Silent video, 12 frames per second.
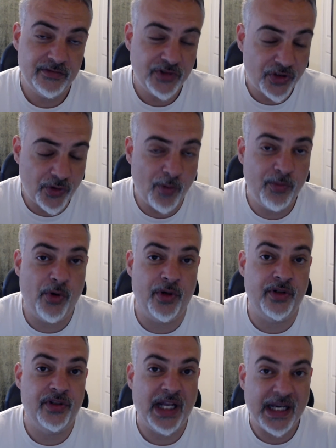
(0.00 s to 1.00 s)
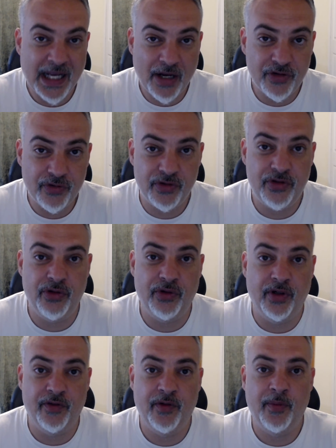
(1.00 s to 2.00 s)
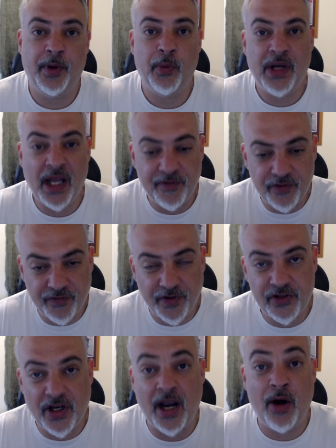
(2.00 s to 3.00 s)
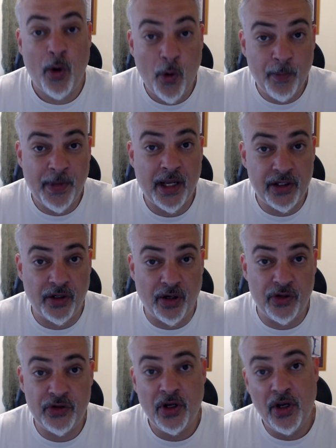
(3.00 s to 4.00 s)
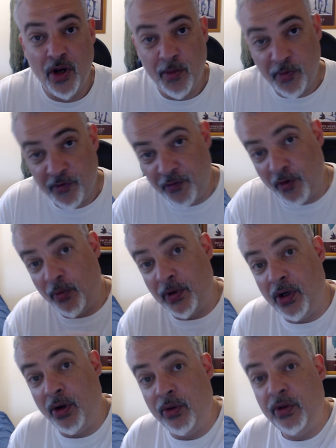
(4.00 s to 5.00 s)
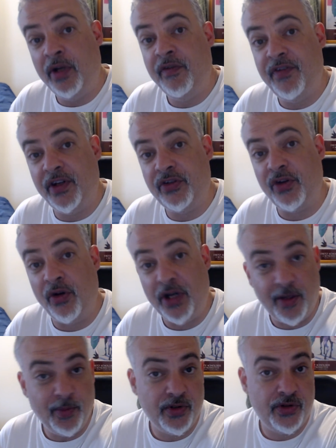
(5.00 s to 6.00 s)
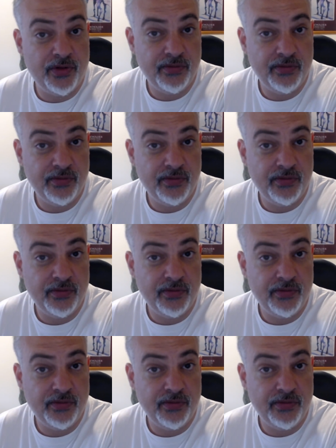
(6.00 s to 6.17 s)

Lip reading: So important, counterintuitive, but we have to fix our own backyards before we go and fix our neighbors.